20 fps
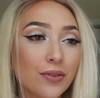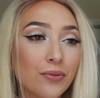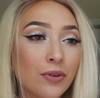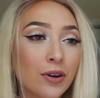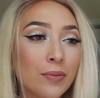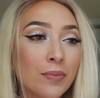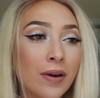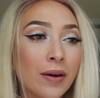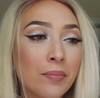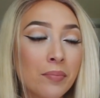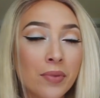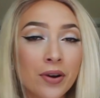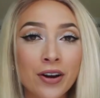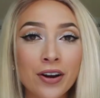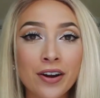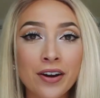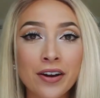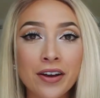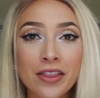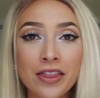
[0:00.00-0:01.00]

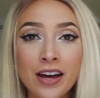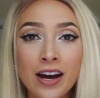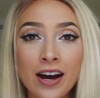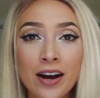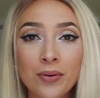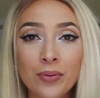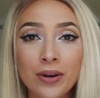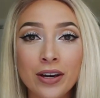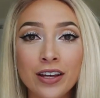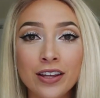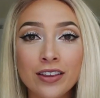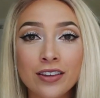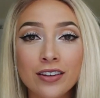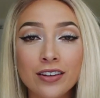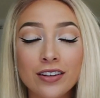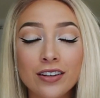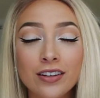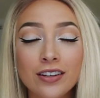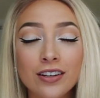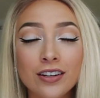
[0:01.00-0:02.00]
remember that with
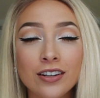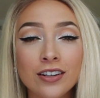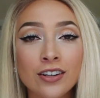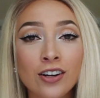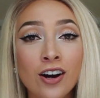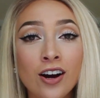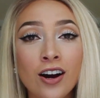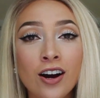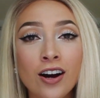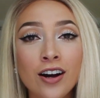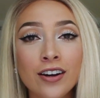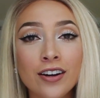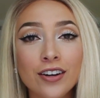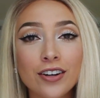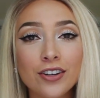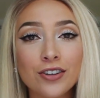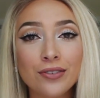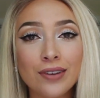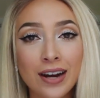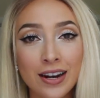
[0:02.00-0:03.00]
God,
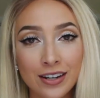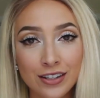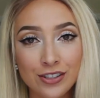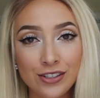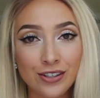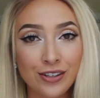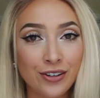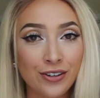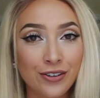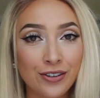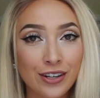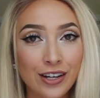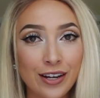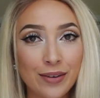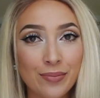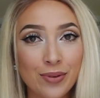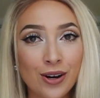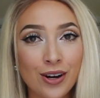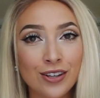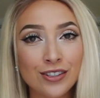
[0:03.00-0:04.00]
gratitude,
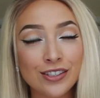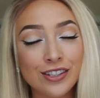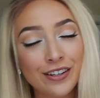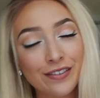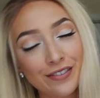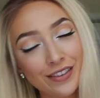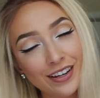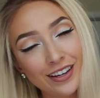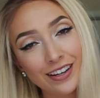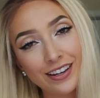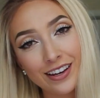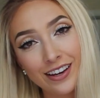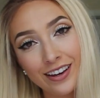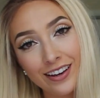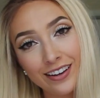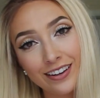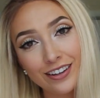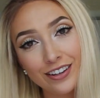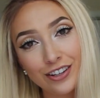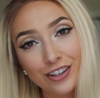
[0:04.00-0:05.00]
and positive
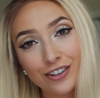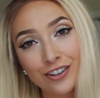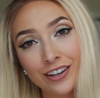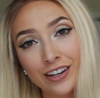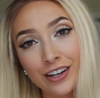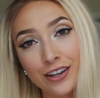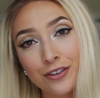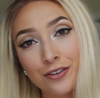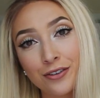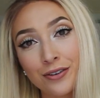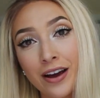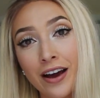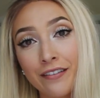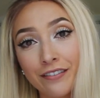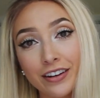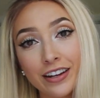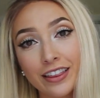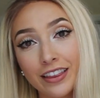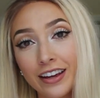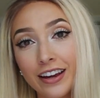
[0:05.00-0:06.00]
thinking, you'll get through
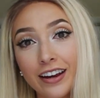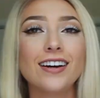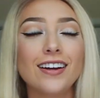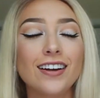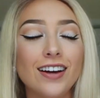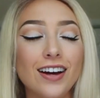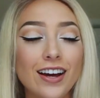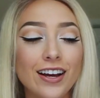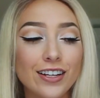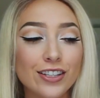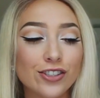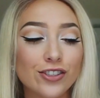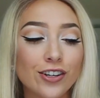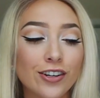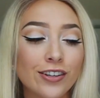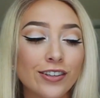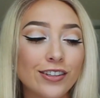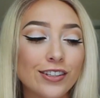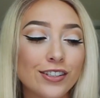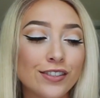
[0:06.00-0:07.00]
everything. But I
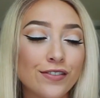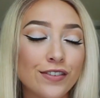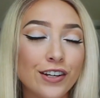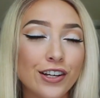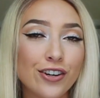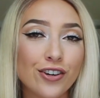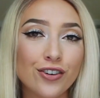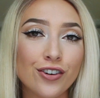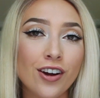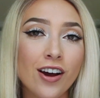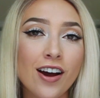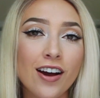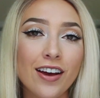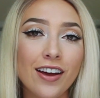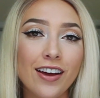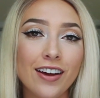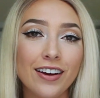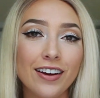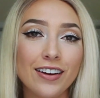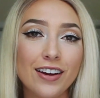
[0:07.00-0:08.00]
started this video
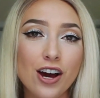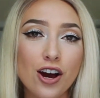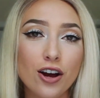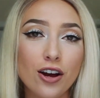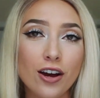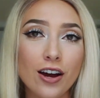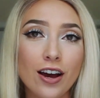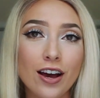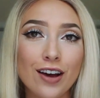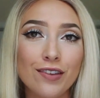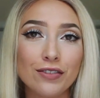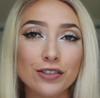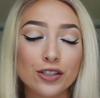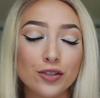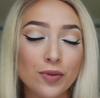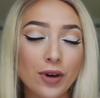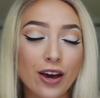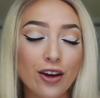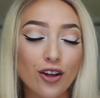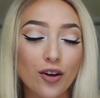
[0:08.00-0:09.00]
crying, and now I have a
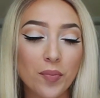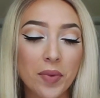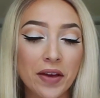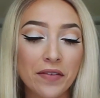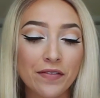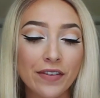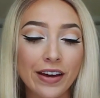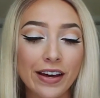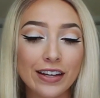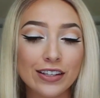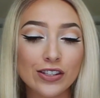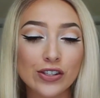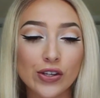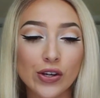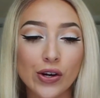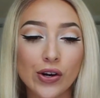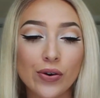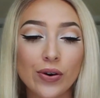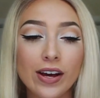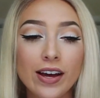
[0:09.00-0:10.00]
smile on my face,
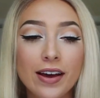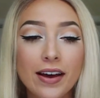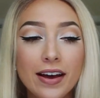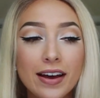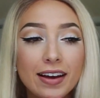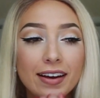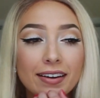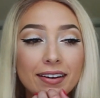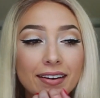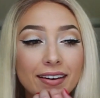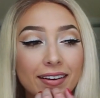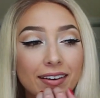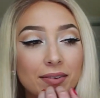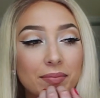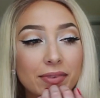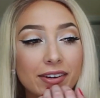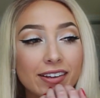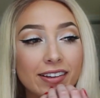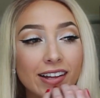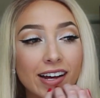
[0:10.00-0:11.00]
so it can
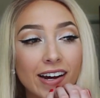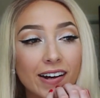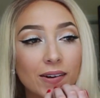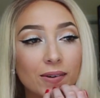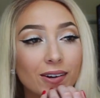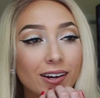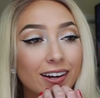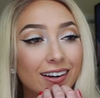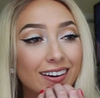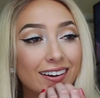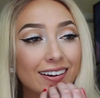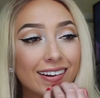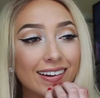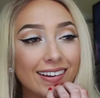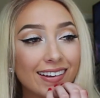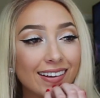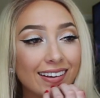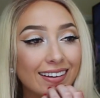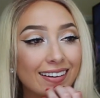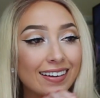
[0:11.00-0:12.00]
be that quick,
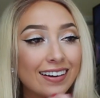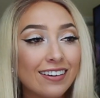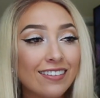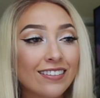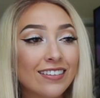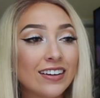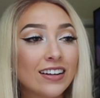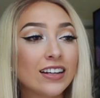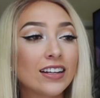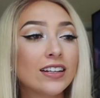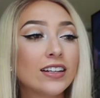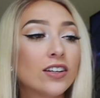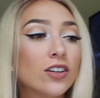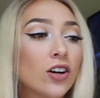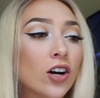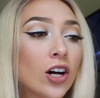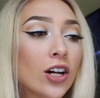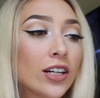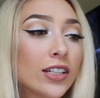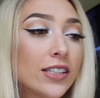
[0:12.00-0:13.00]
you know?
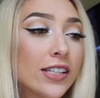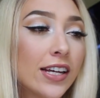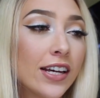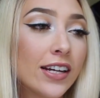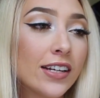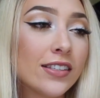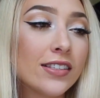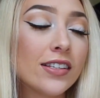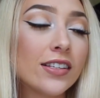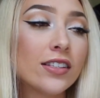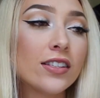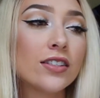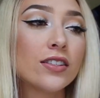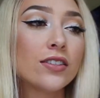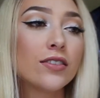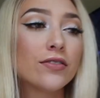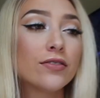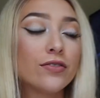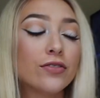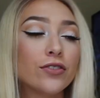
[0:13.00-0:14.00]
All it takes is
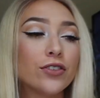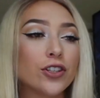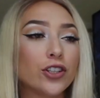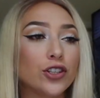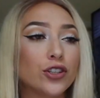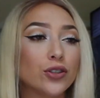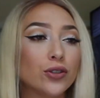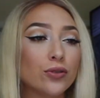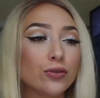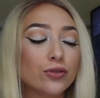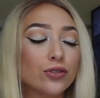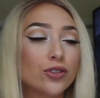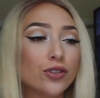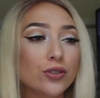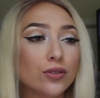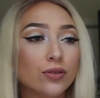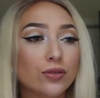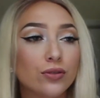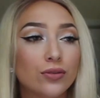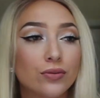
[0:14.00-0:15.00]
for you
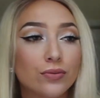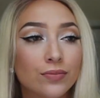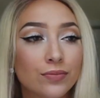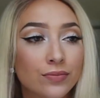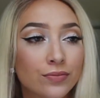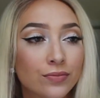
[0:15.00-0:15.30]
to